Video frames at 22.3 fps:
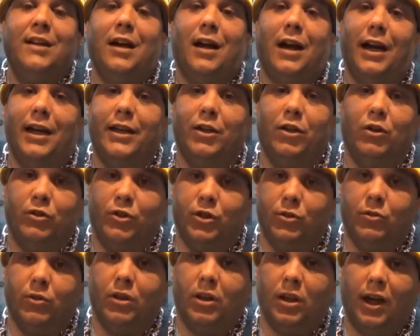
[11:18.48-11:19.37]
I don't
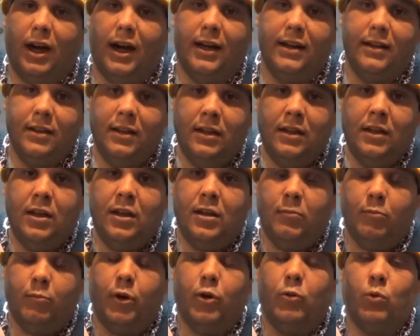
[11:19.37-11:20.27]
do a lot,
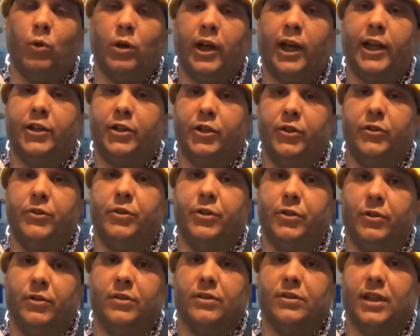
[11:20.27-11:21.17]
but what I
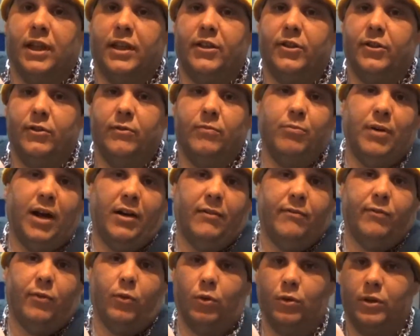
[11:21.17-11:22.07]
do is I do
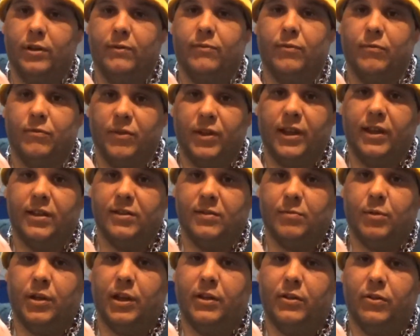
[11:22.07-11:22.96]
about 4 different
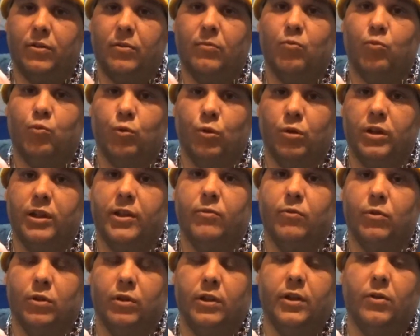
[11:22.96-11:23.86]
things, but I do them really,
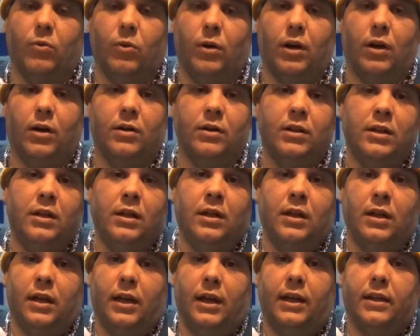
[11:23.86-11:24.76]
really well.
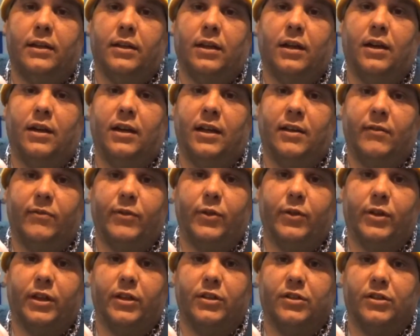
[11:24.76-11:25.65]
And if
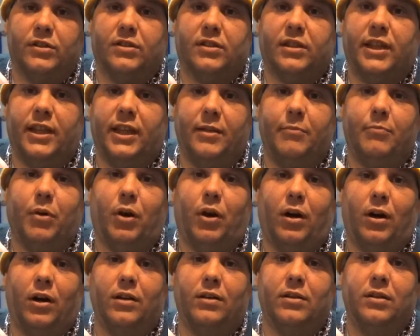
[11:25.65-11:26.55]
you can just keep
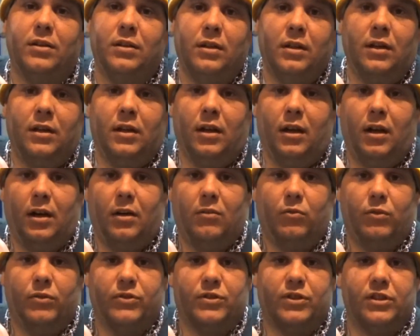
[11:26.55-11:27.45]
on
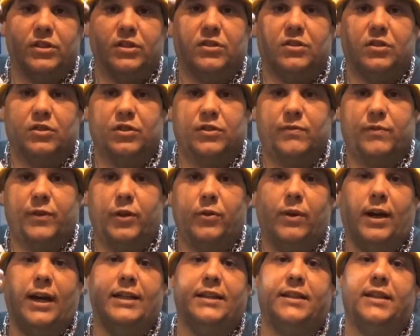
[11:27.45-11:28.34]
with just those
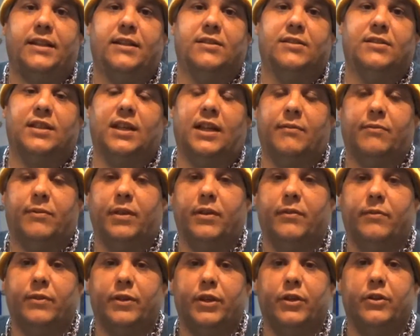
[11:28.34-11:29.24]
few ideas that I've
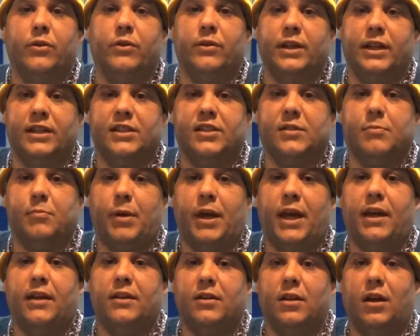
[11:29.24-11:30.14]
given you and
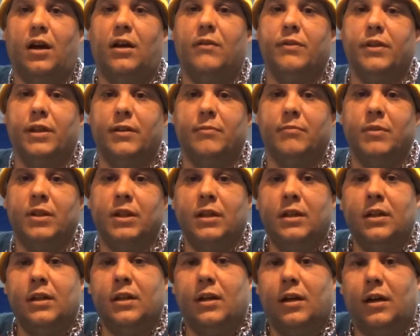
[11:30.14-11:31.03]
expand on them,
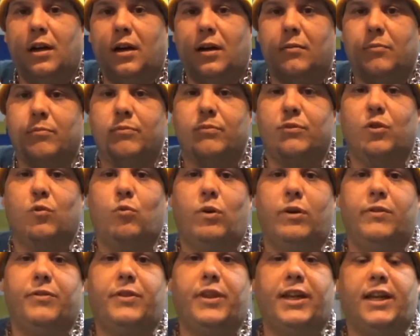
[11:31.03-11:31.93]
the
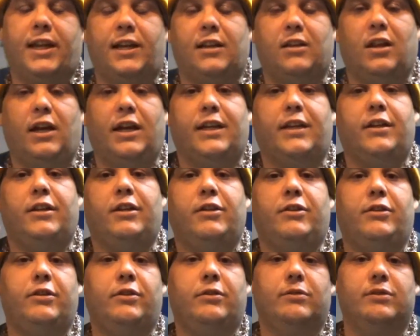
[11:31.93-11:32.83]
one thing I'd like you
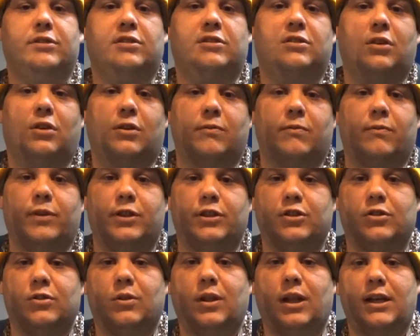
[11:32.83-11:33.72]
to do is start
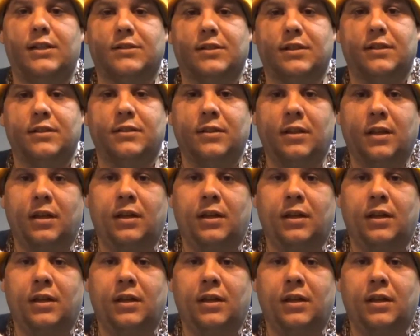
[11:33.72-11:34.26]
visualizing.